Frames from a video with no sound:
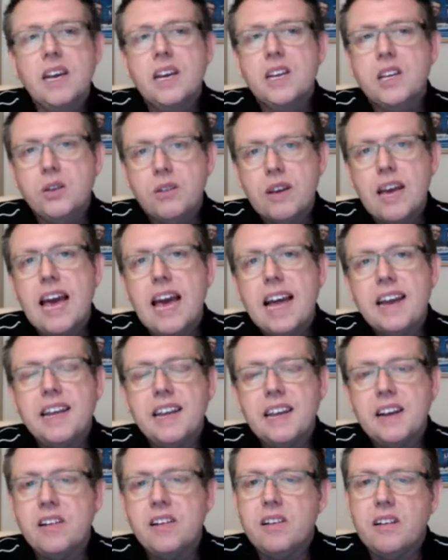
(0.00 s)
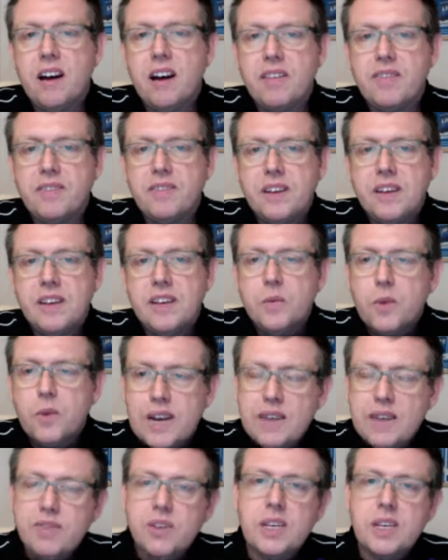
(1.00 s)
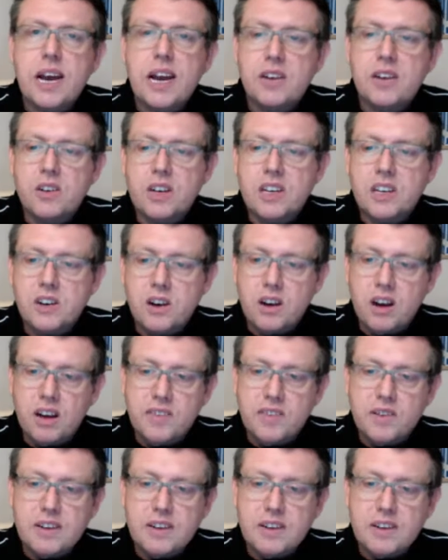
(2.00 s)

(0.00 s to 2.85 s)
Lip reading: You can heal your life. Whatever's going on in your life,